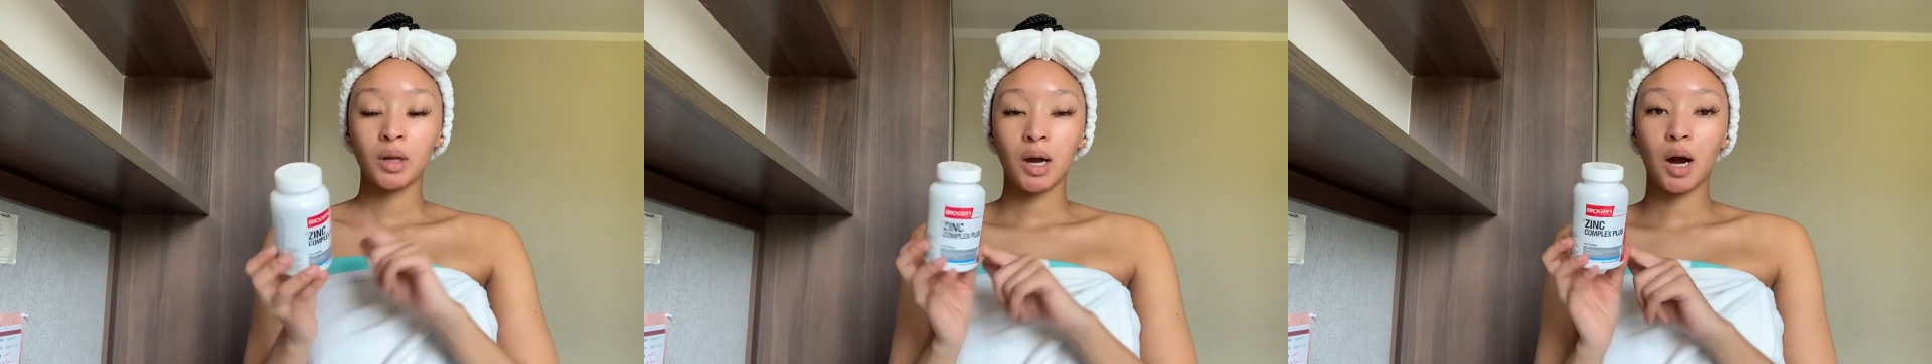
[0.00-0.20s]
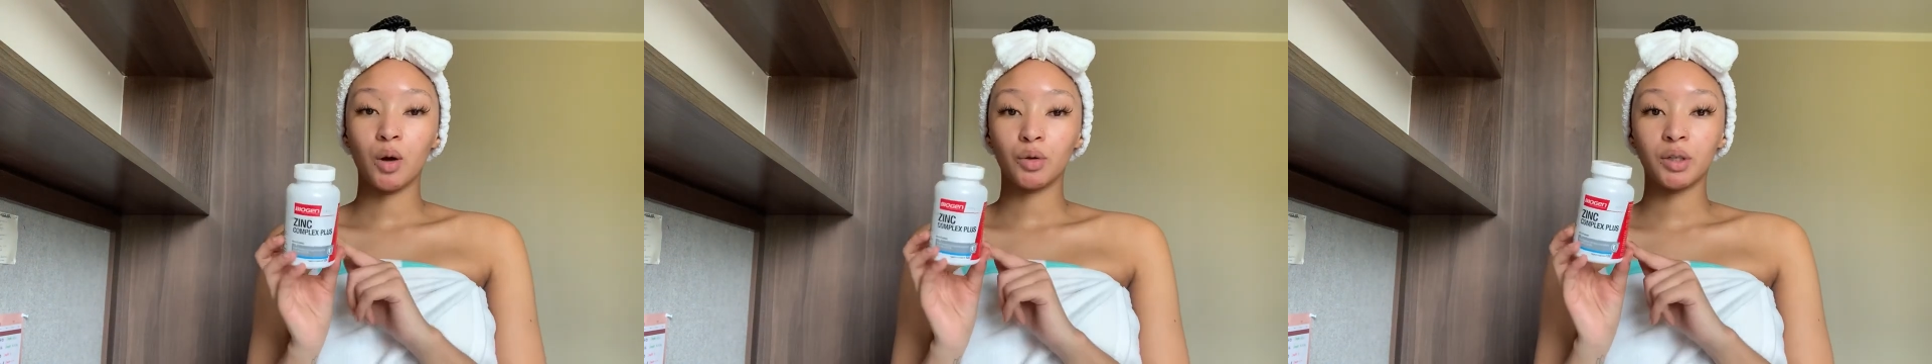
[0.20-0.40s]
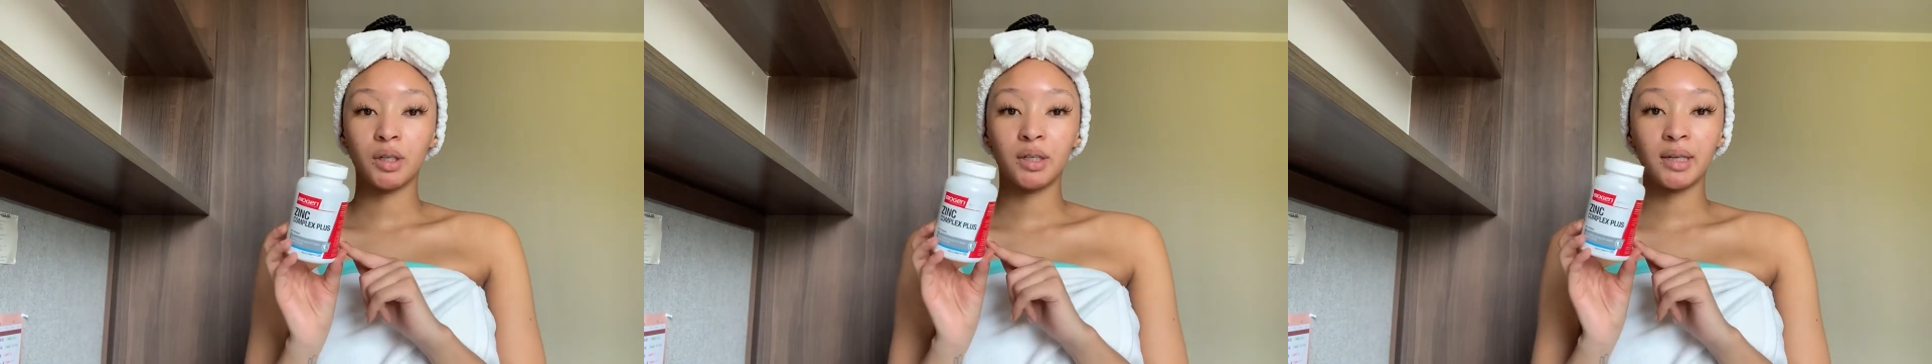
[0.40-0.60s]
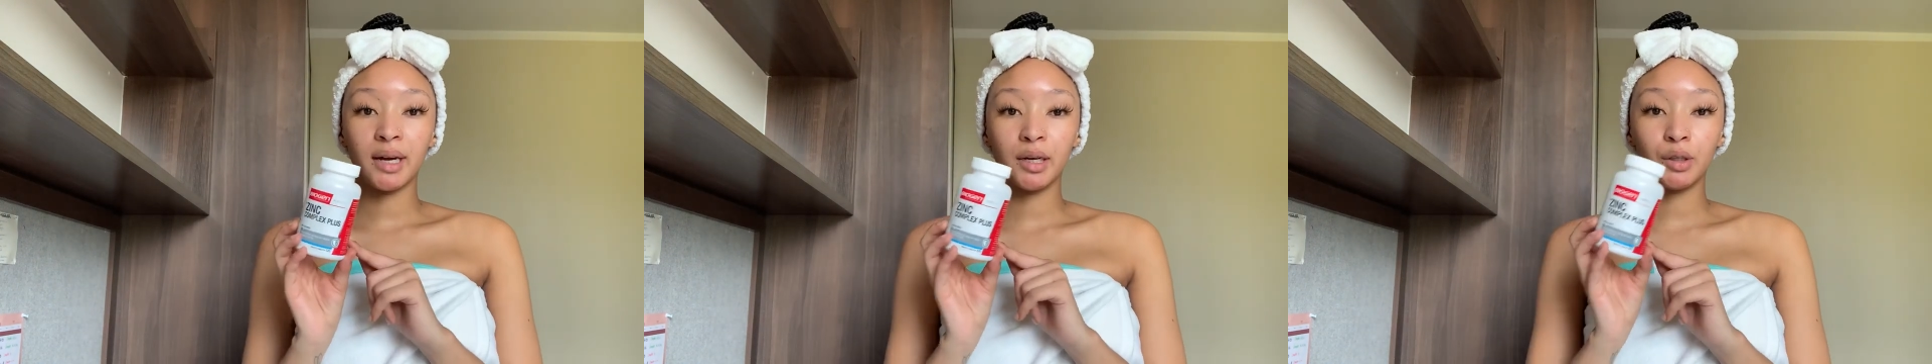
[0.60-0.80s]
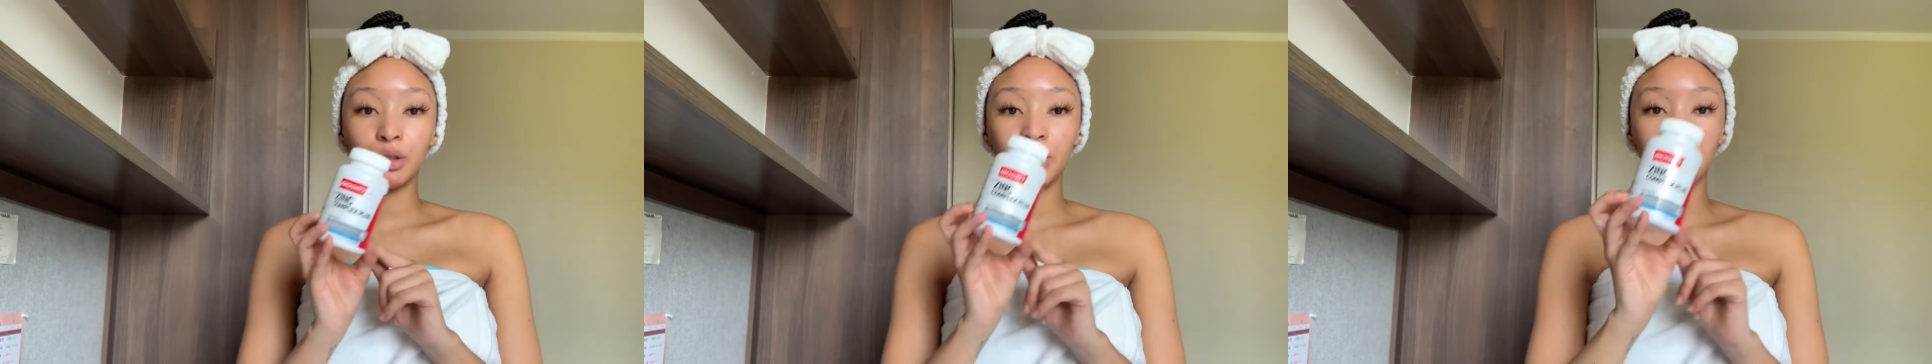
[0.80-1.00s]
I also
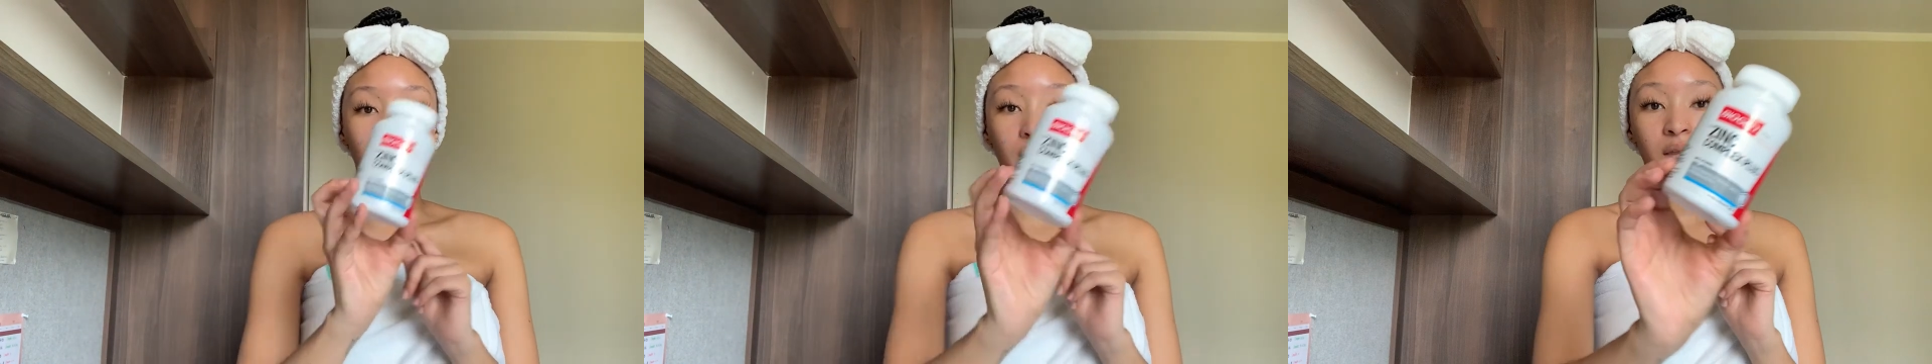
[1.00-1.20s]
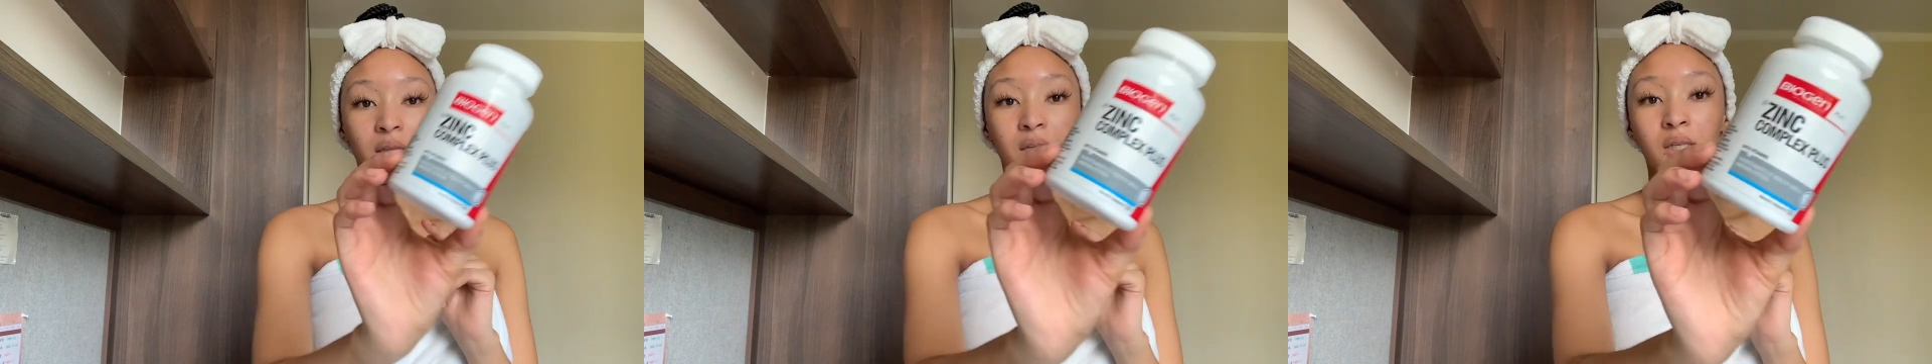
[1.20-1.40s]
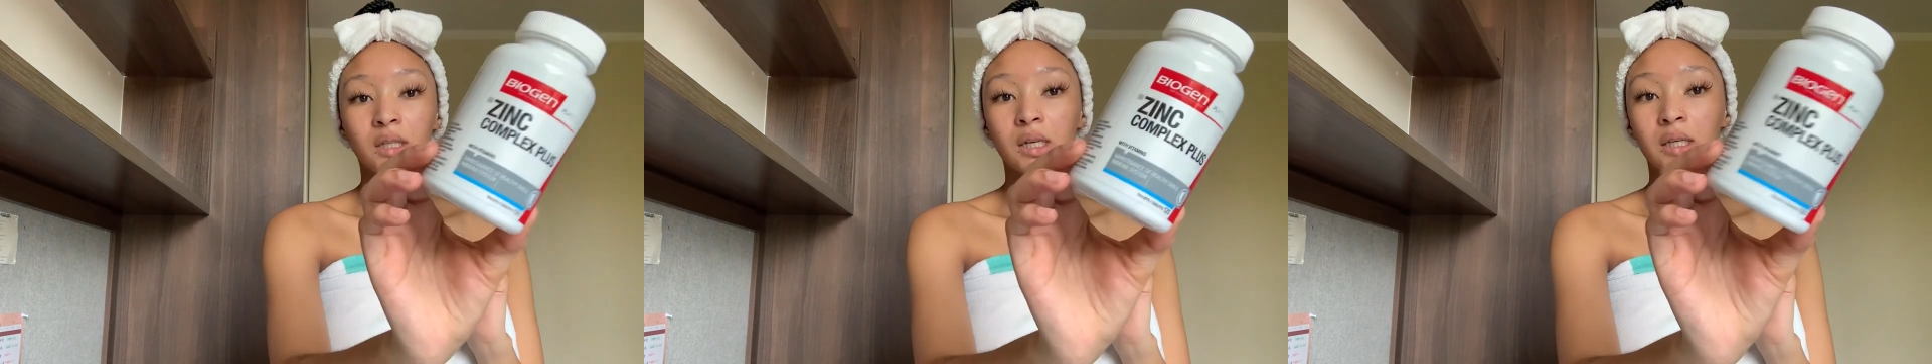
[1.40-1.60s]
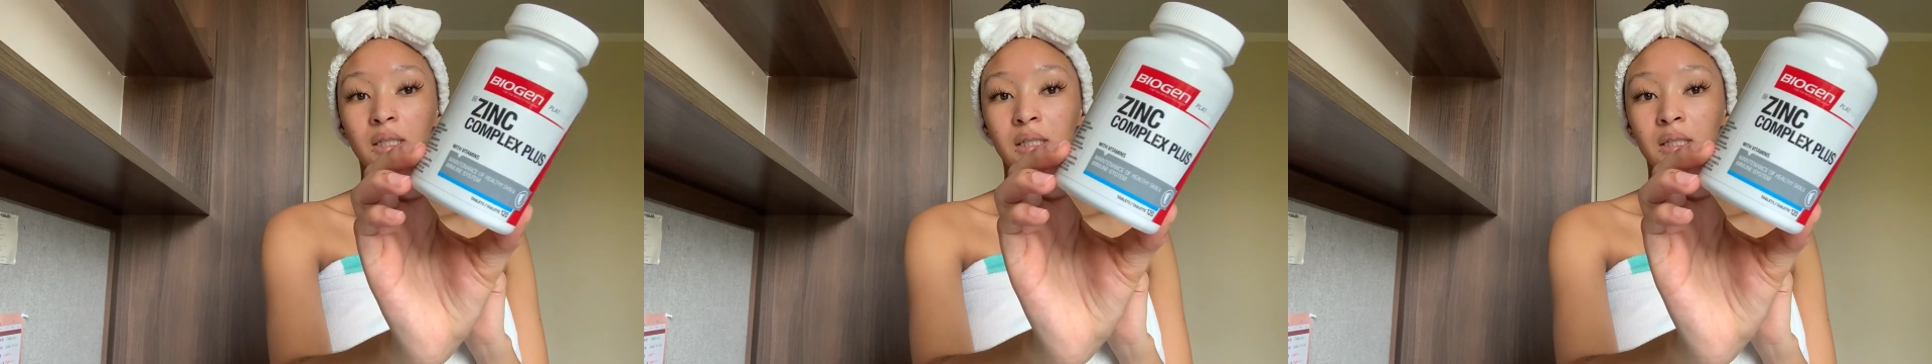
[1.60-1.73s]
decided to take these